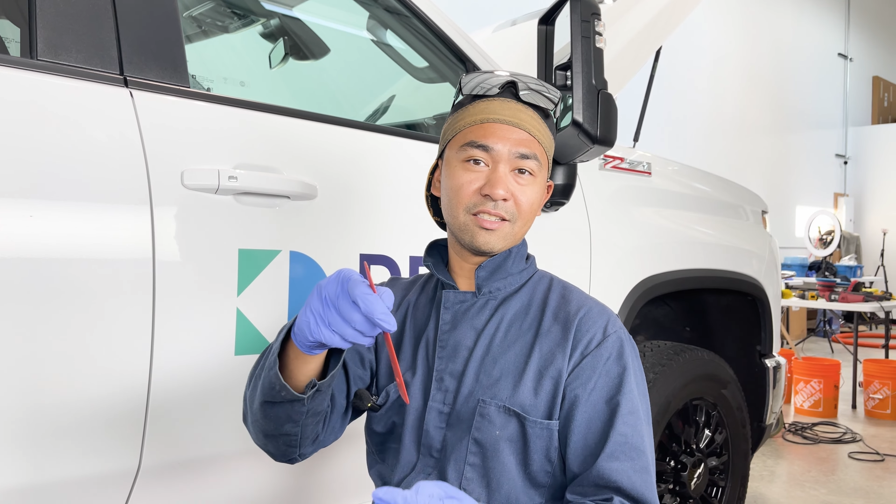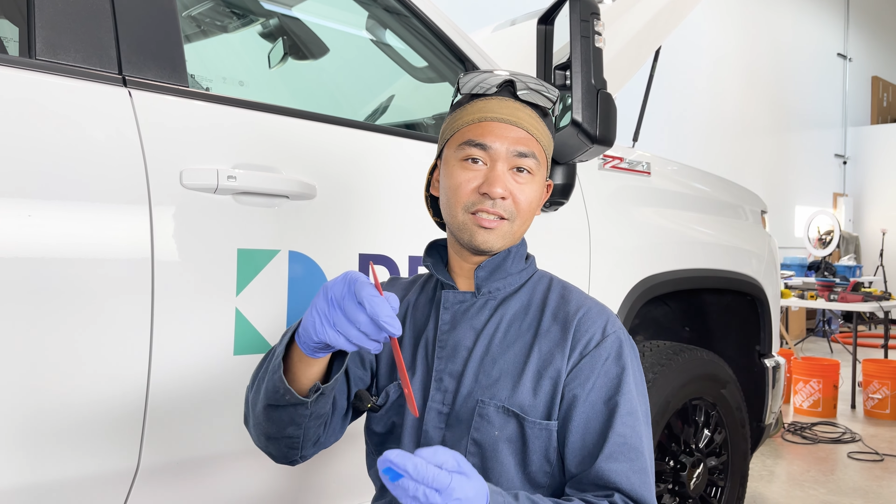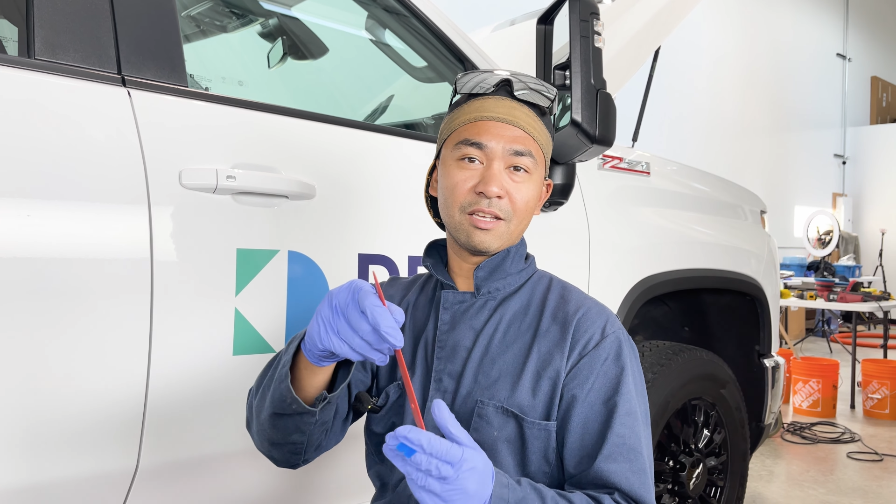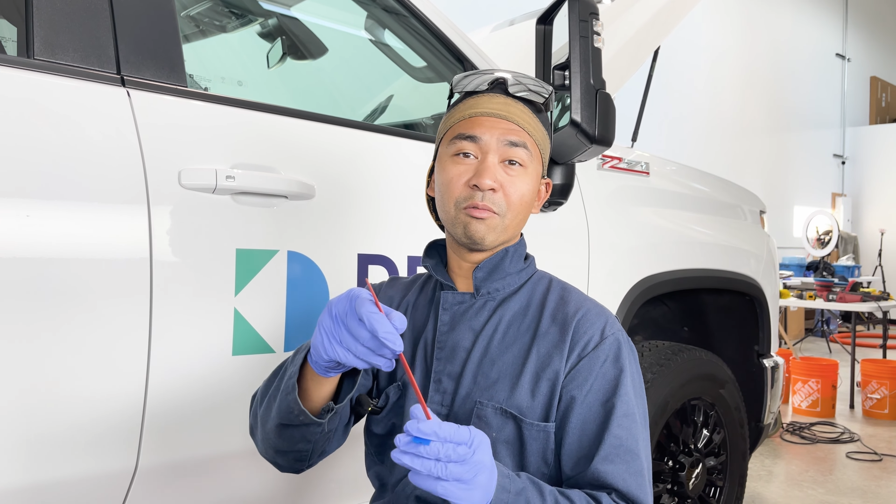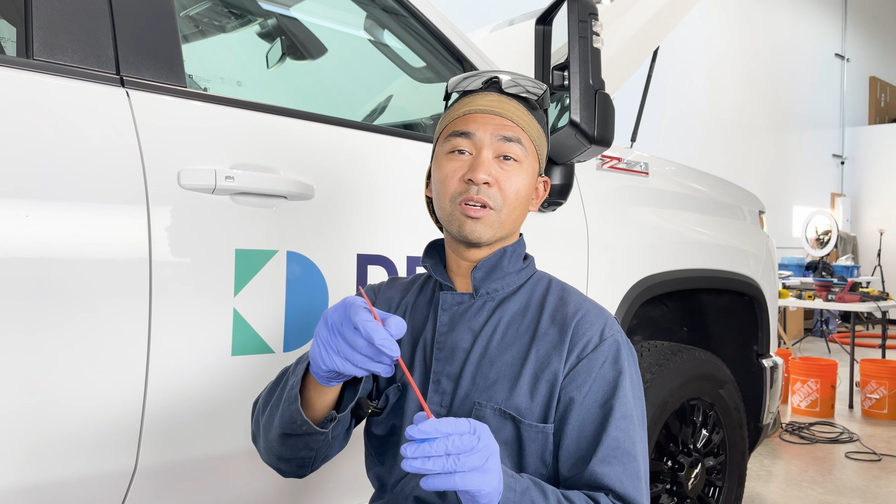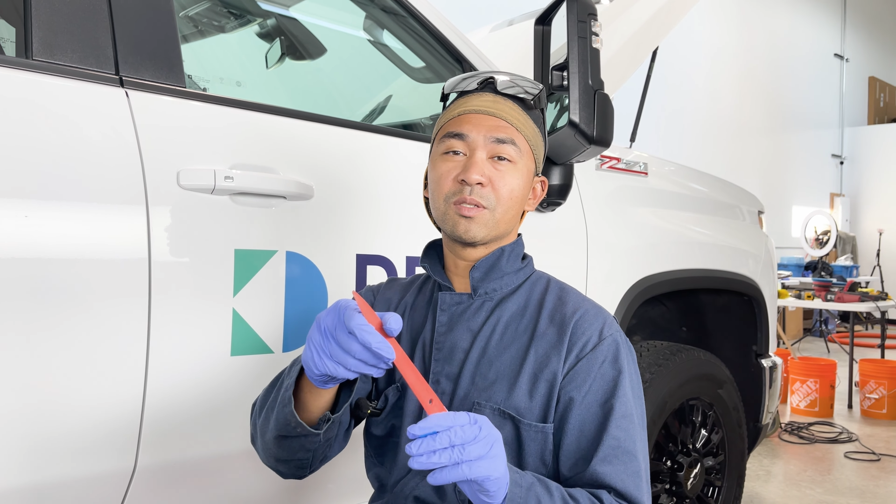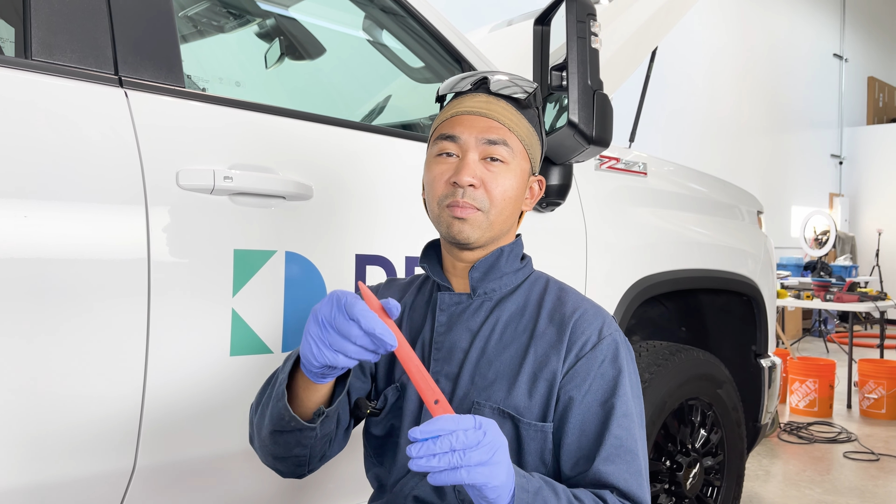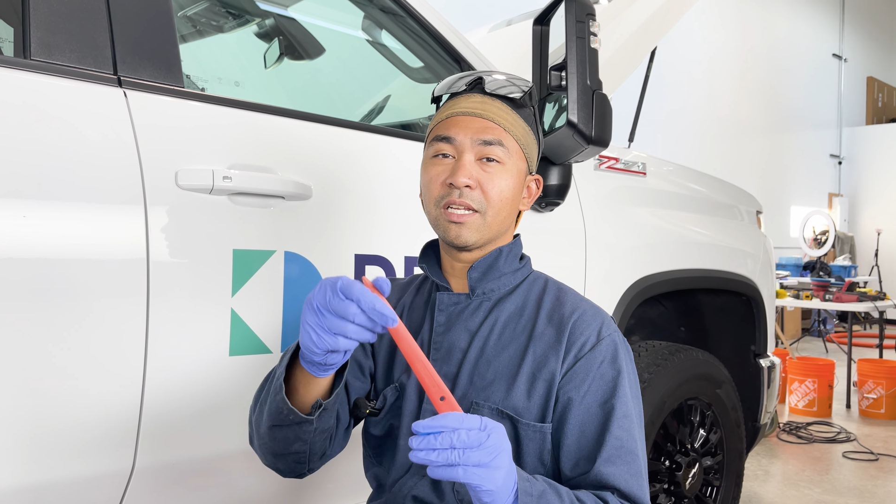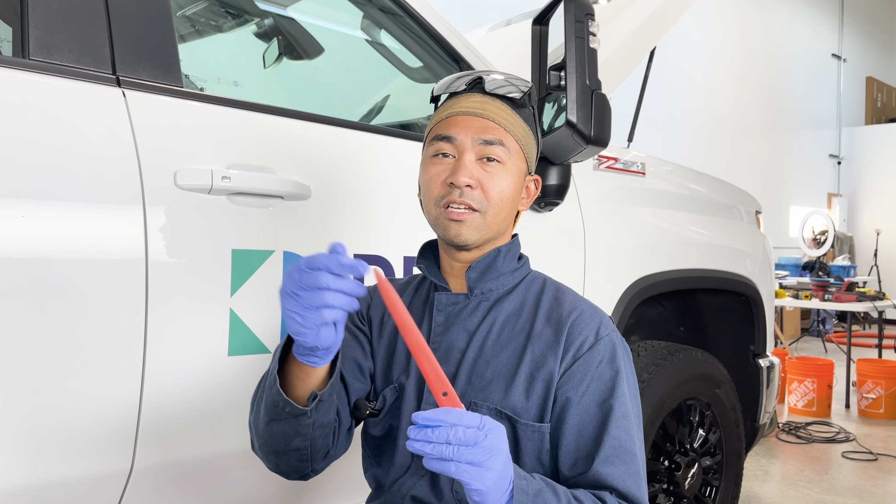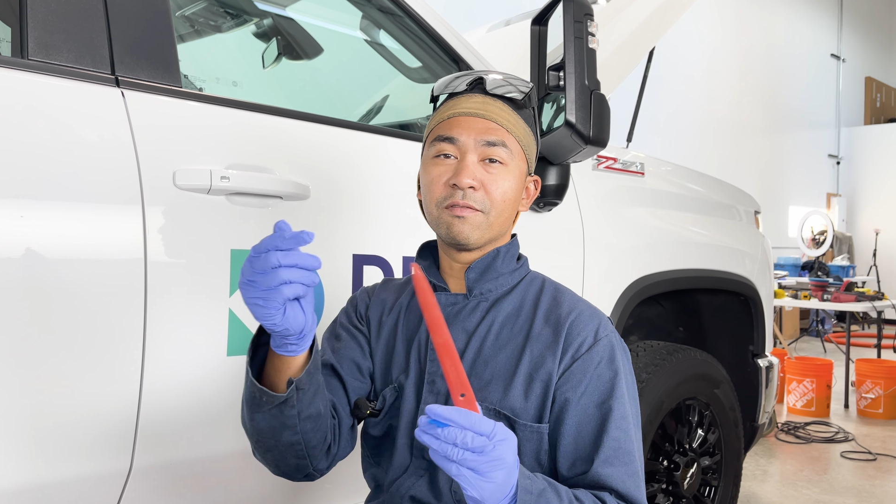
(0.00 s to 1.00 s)
it works
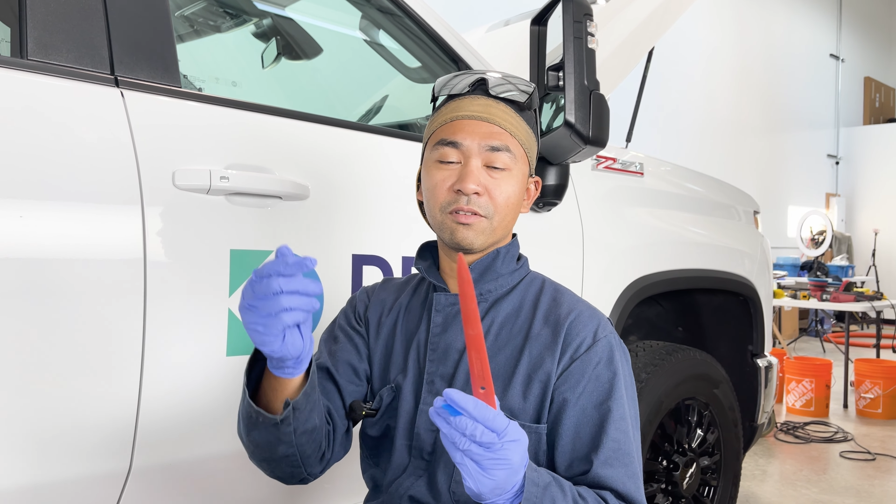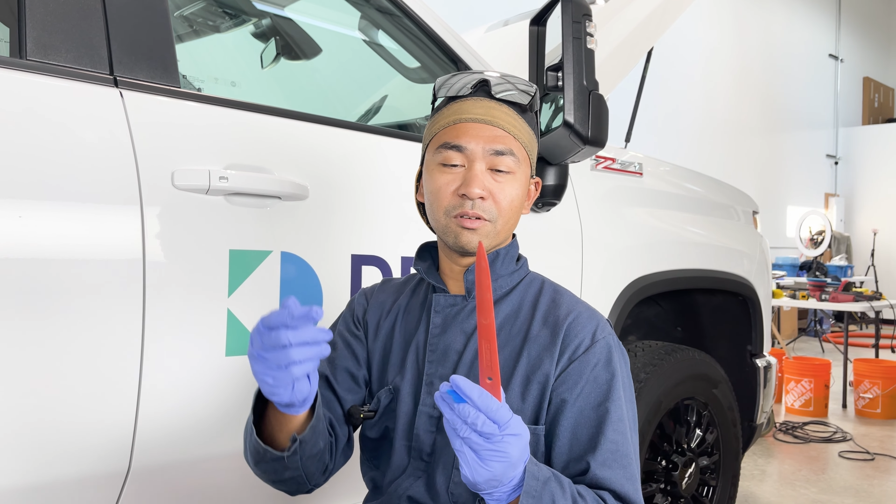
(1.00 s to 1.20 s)
pretty good for